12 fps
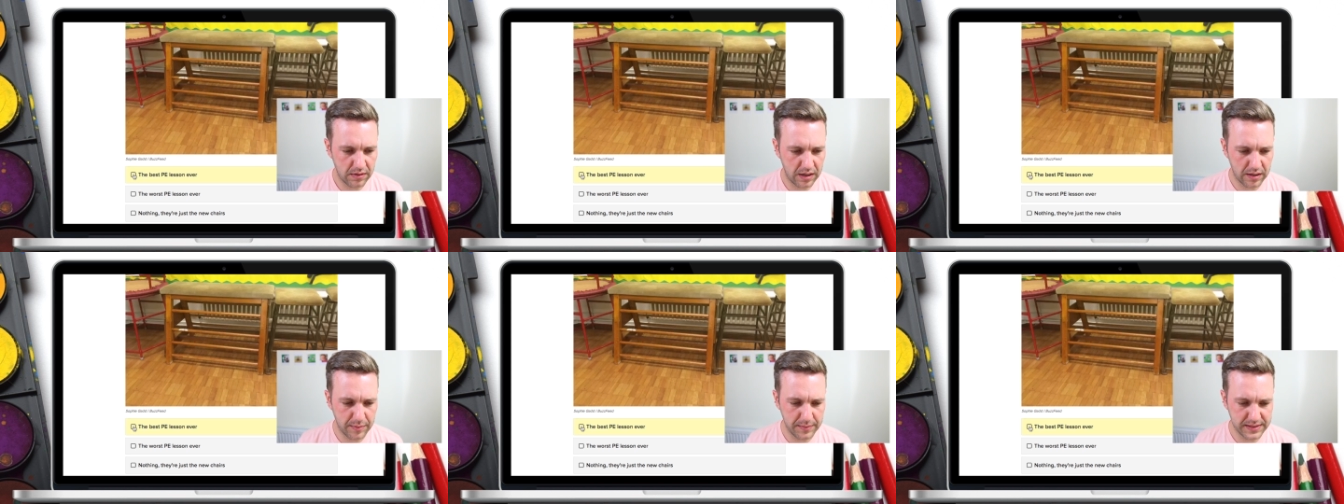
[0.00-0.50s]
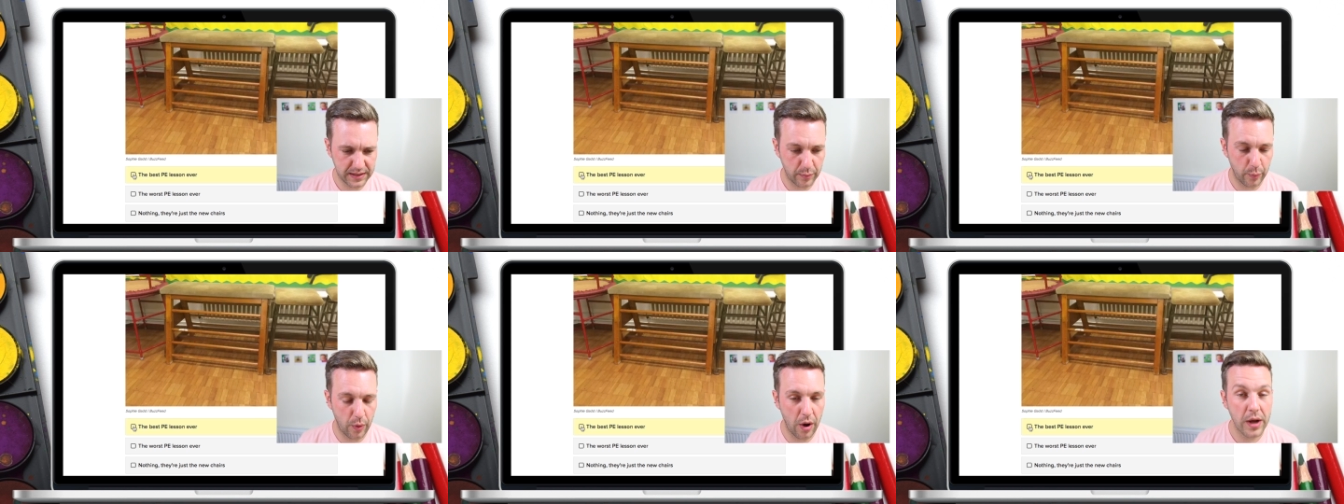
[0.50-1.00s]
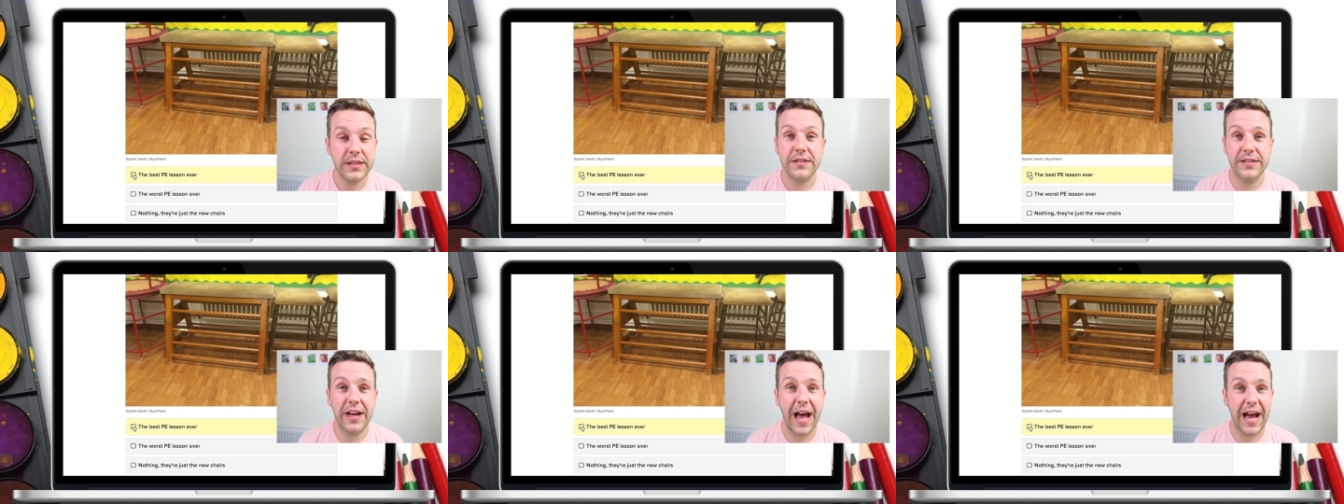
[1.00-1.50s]
I'd probably say the worst
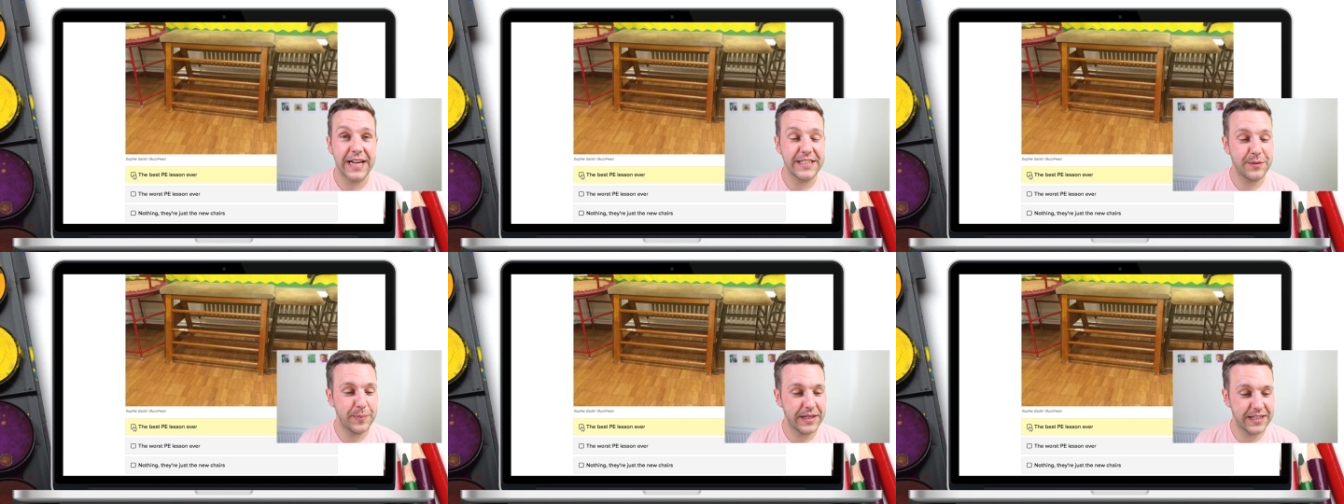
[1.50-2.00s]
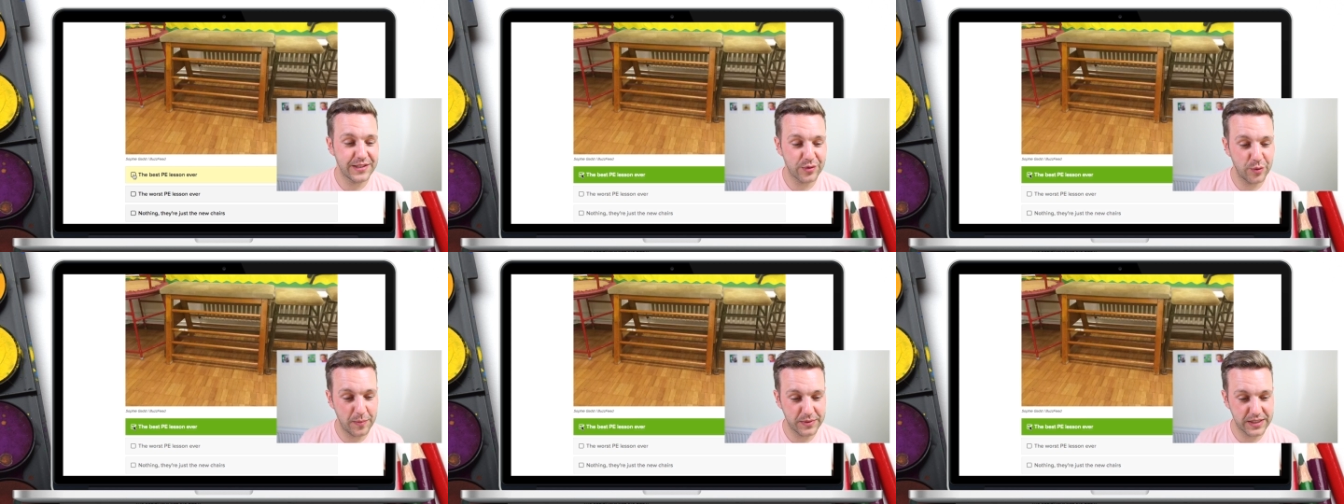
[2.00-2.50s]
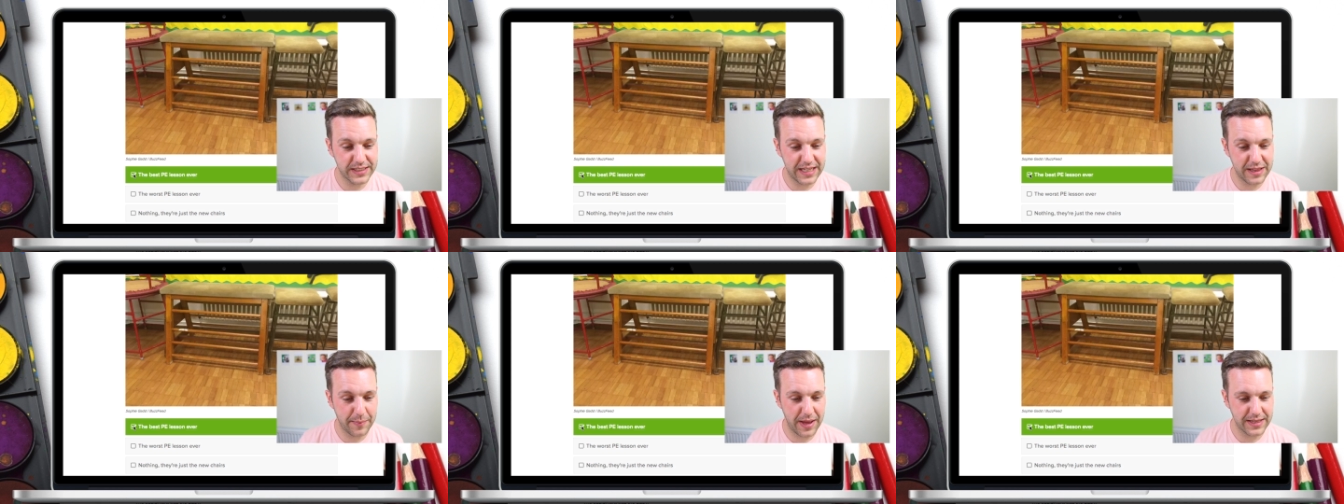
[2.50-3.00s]
because I hated PE at school, but I'm just gonna
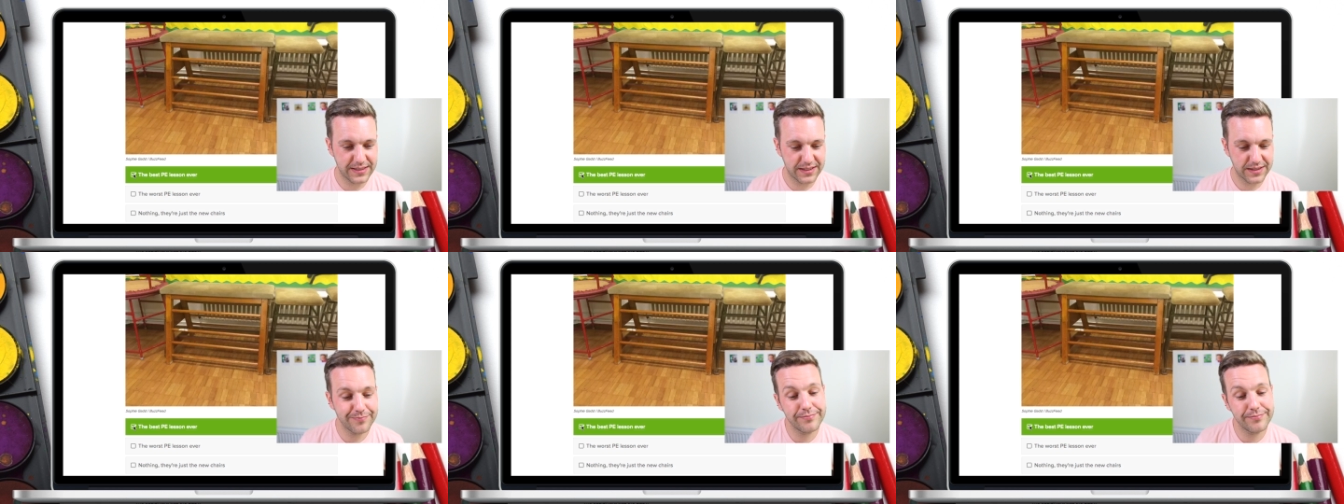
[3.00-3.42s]
say the best.